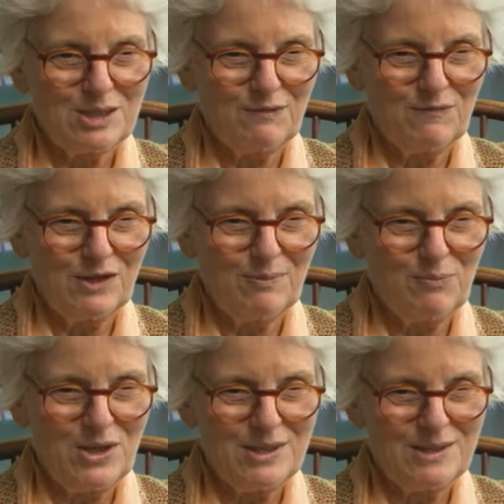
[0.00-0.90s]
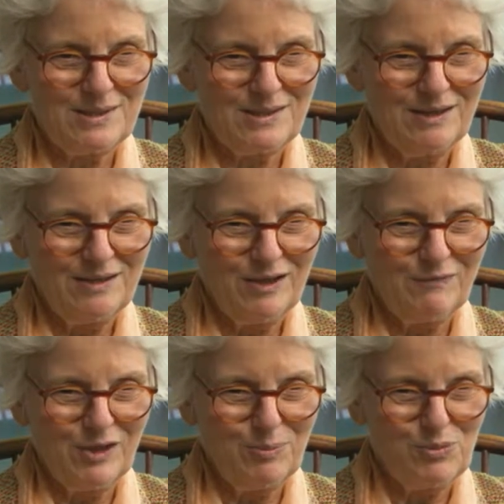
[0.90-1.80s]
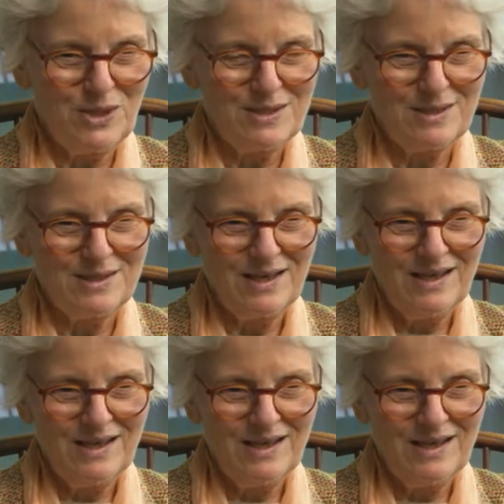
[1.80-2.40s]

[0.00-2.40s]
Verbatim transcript: of the oppressors, of the oppressors.